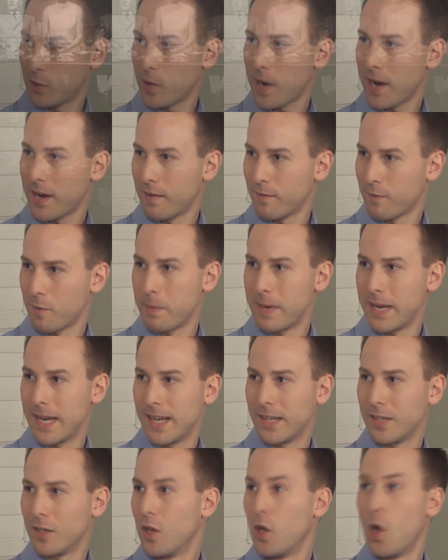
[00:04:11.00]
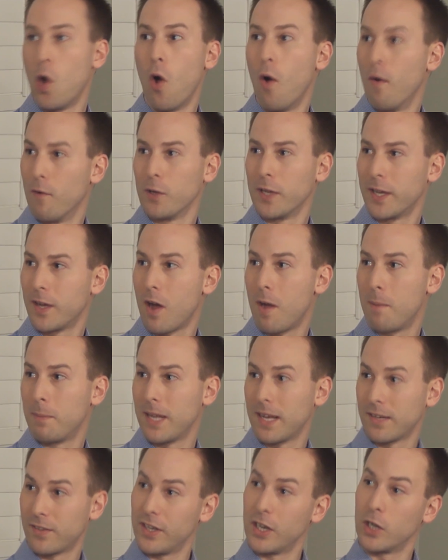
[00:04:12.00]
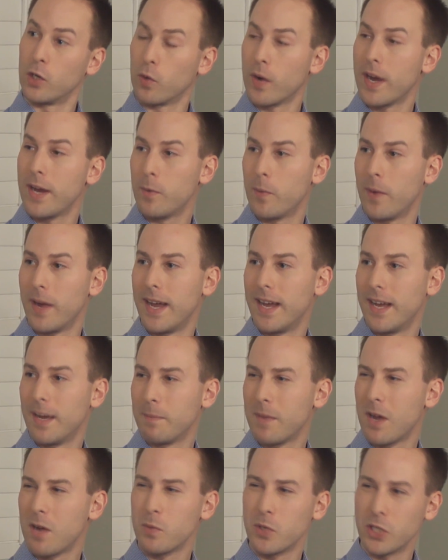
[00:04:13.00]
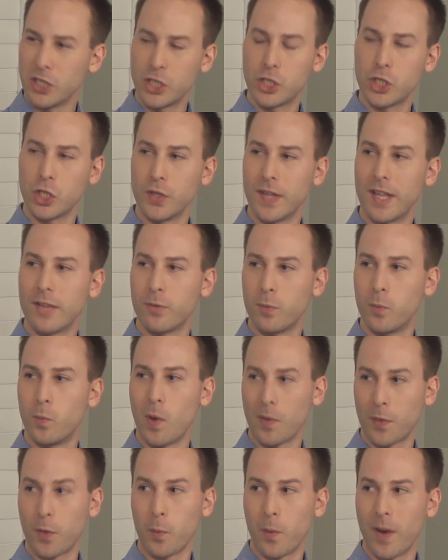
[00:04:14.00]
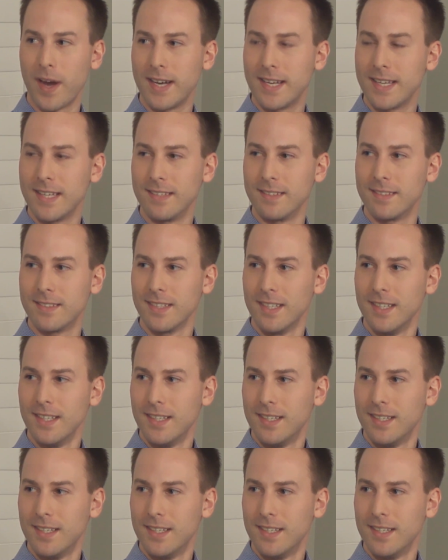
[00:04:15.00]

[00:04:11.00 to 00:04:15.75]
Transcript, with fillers: credit for being overly complex in a great way. I'm not really sure that's what the Rite is.